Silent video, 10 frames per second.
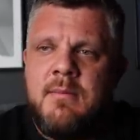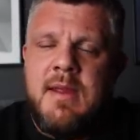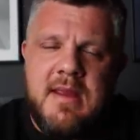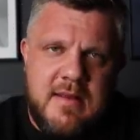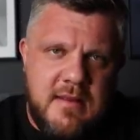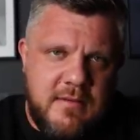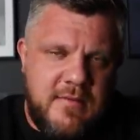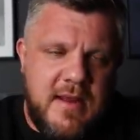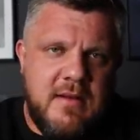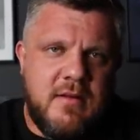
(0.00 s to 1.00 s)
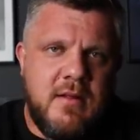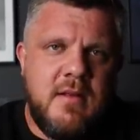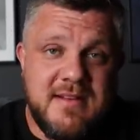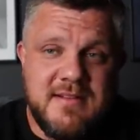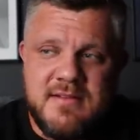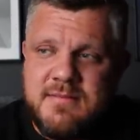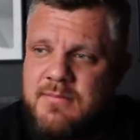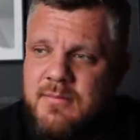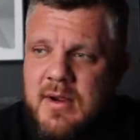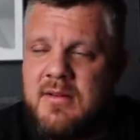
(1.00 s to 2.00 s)
make it to the final as
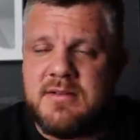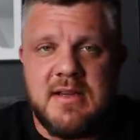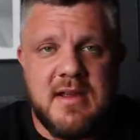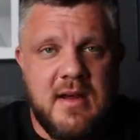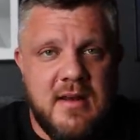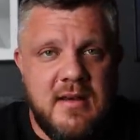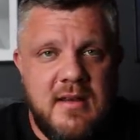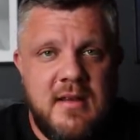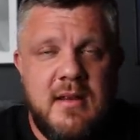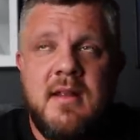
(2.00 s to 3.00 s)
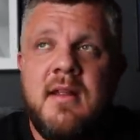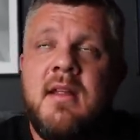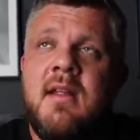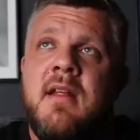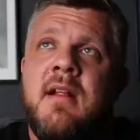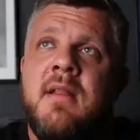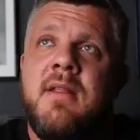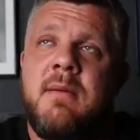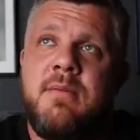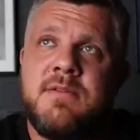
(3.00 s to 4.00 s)
well as I can,
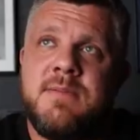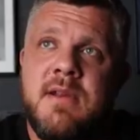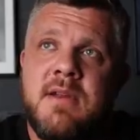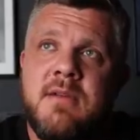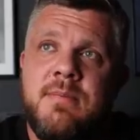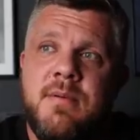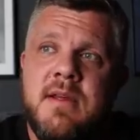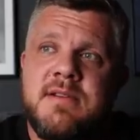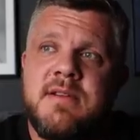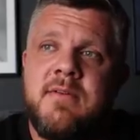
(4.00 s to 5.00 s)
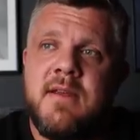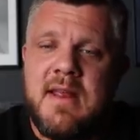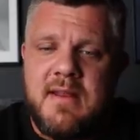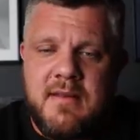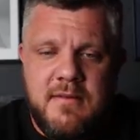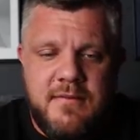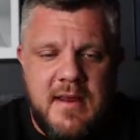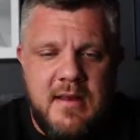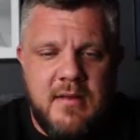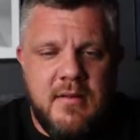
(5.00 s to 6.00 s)
then that puts me in a good place. If I get to the
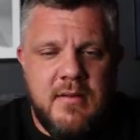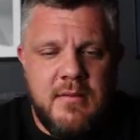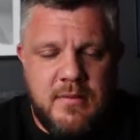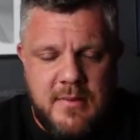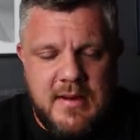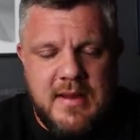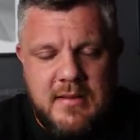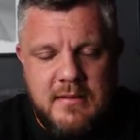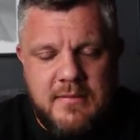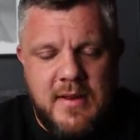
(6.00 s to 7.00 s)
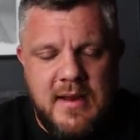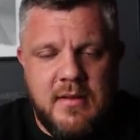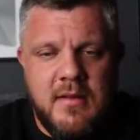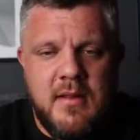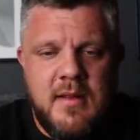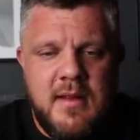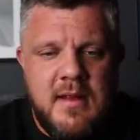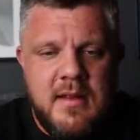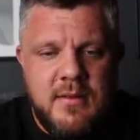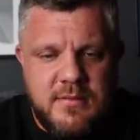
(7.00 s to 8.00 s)
final, or when I get to the final,
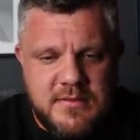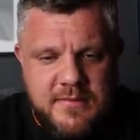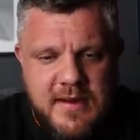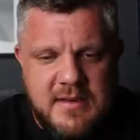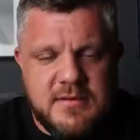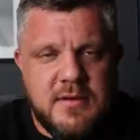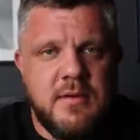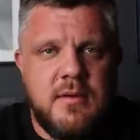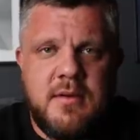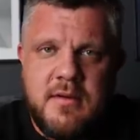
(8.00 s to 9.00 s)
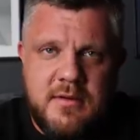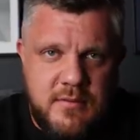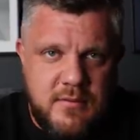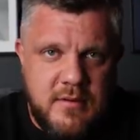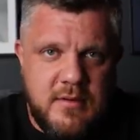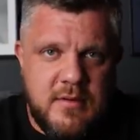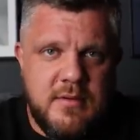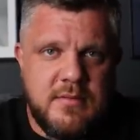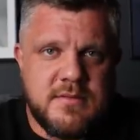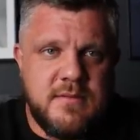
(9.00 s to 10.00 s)
those events are good, do really good
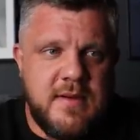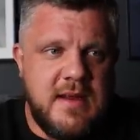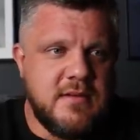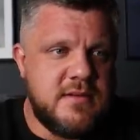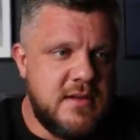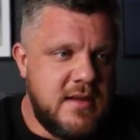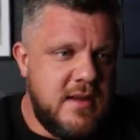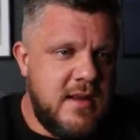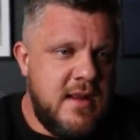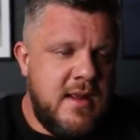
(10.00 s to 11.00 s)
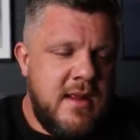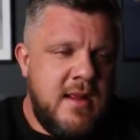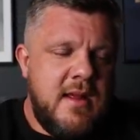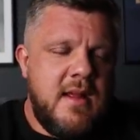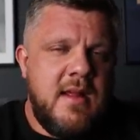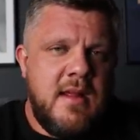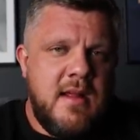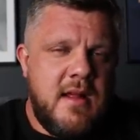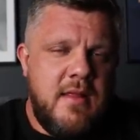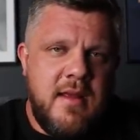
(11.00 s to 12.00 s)
in those events,
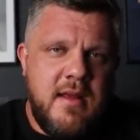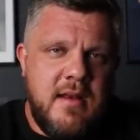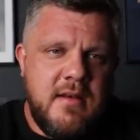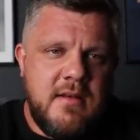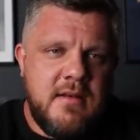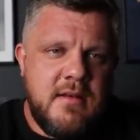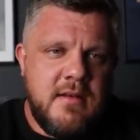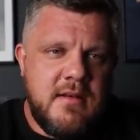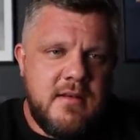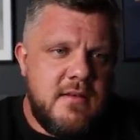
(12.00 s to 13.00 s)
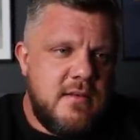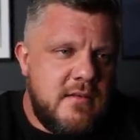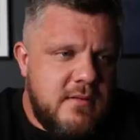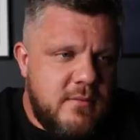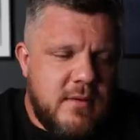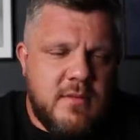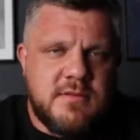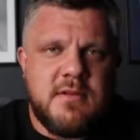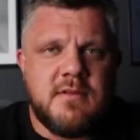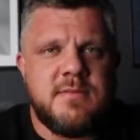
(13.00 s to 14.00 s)
and then win
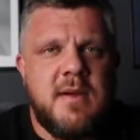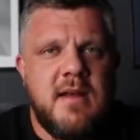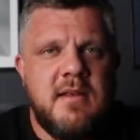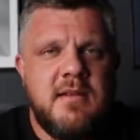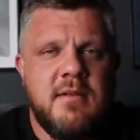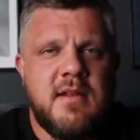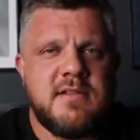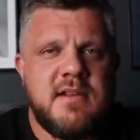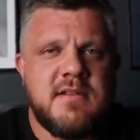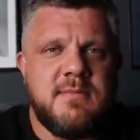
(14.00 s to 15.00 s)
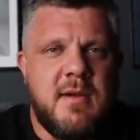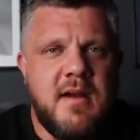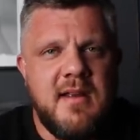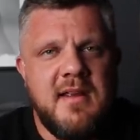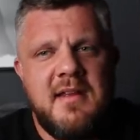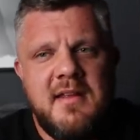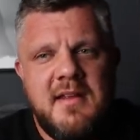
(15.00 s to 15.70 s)
World's Strongest Man. You know, that's my